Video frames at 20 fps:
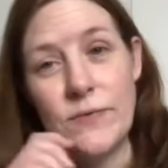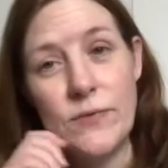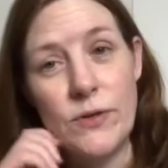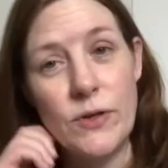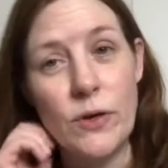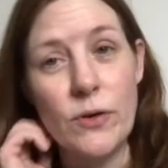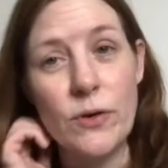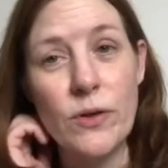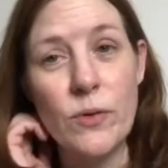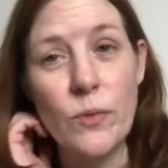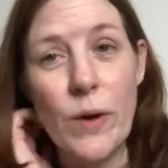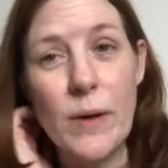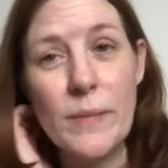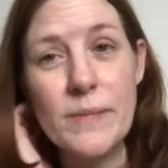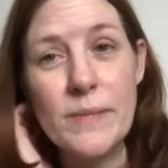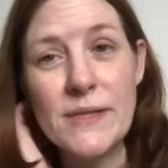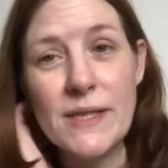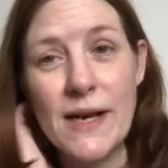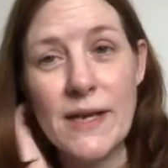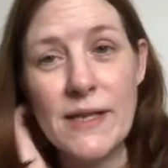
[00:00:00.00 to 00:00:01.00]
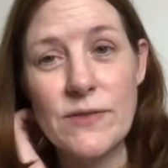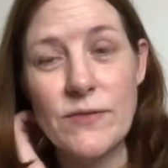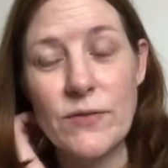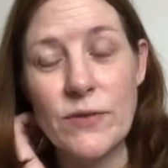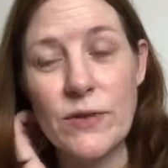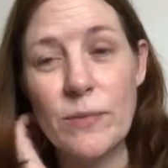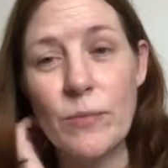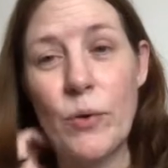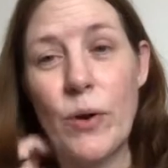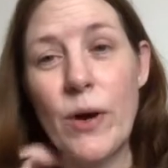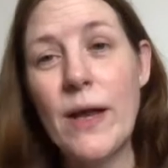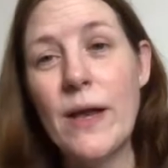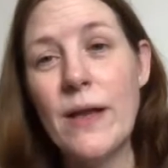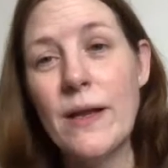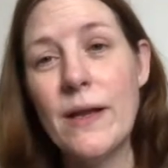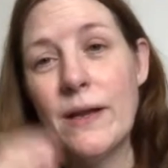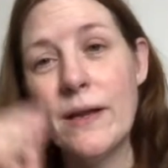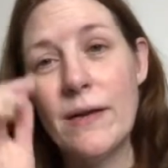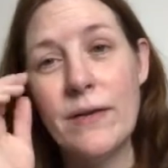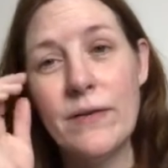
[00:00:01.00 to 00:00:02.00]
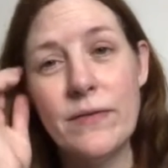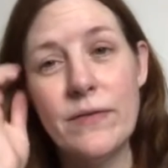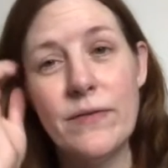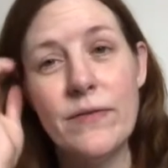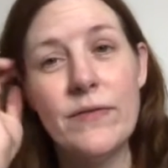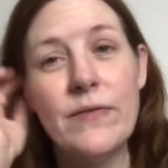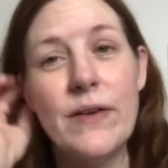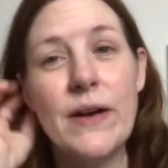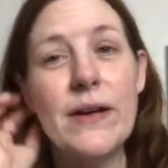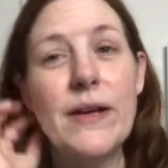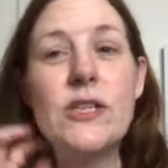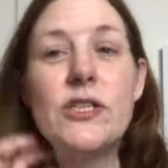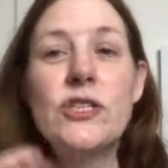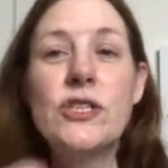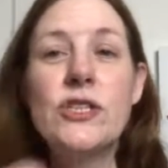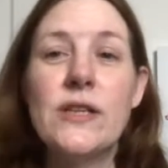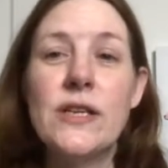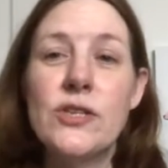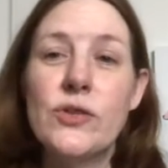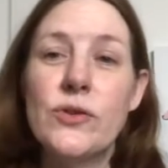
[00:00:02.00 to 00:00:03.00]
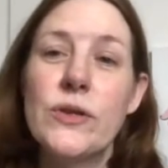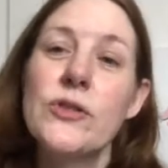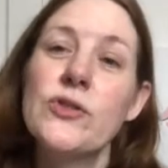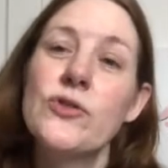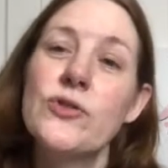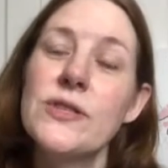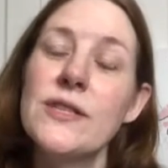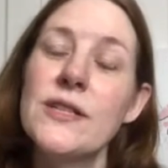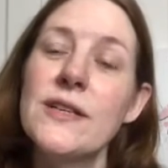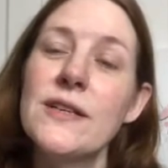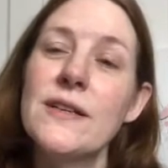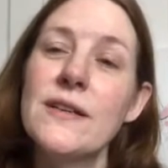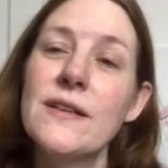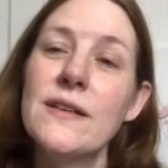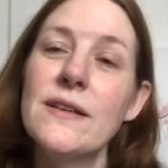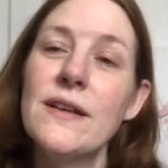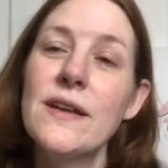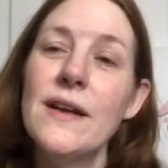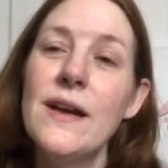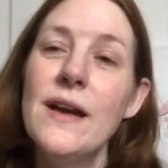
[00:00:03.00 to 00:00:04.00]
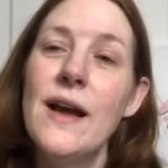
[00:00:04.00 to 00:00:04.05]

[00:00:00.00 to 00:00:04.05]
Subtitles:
if you go to the website for the brand of foundation that you're interested in,